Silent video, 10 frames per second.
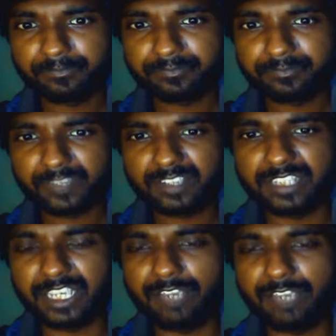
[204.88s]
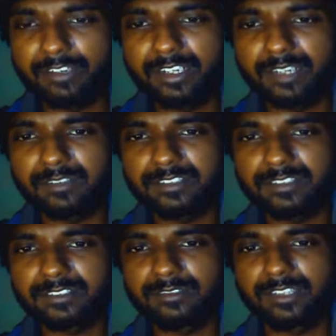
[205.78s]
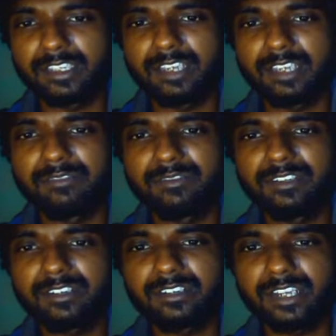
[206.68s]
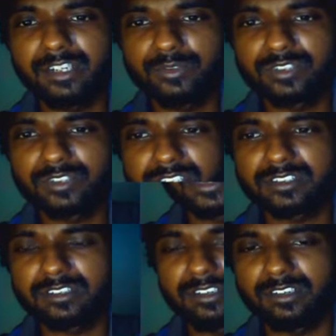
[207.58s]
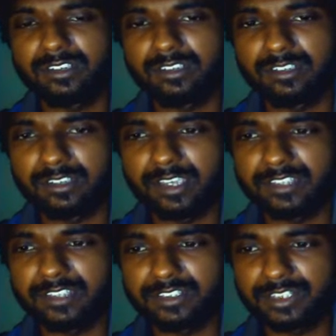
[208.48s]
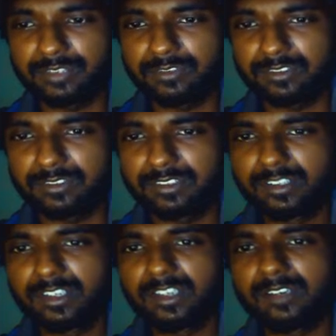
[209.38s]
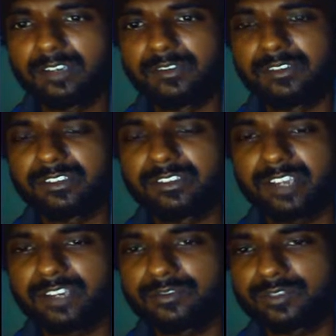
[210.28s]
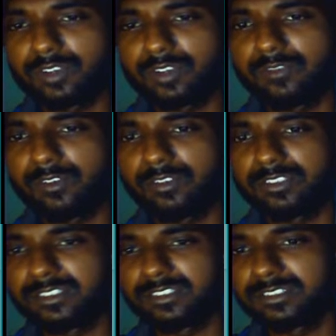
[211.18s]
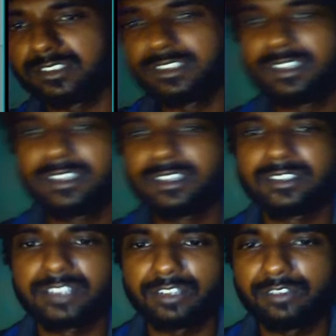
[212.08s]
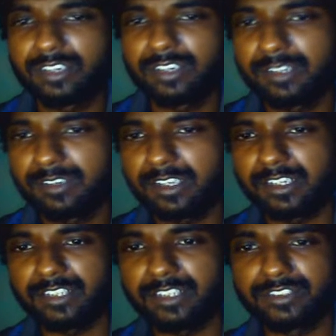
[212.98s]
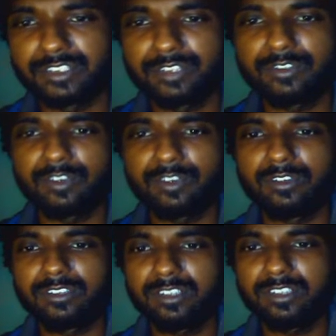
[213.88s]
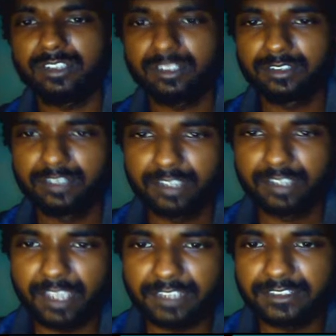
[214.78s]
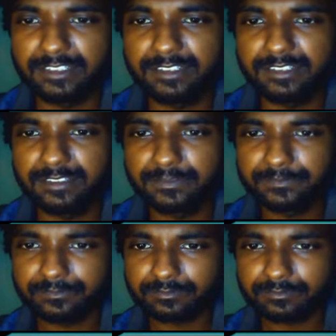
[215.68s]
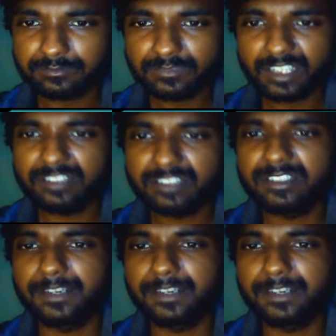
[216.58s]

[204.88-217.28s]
security levels. Okay, and we will try to just execute, we will try to solve all this security level and execute all the XSS script.